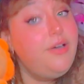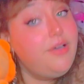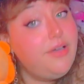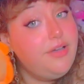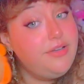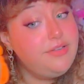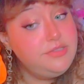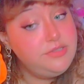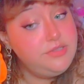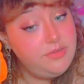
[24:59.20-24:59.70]

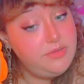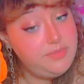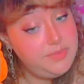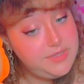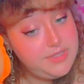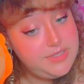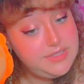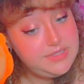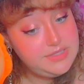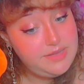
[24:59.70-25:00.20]
also
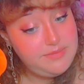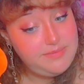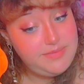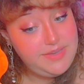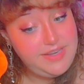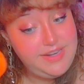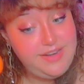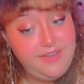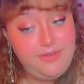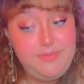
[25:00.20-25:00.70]
please let
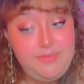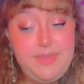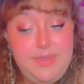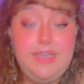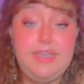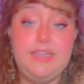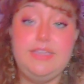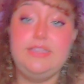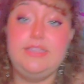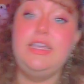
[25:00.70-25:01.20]
me know
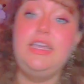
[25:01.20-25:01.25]
because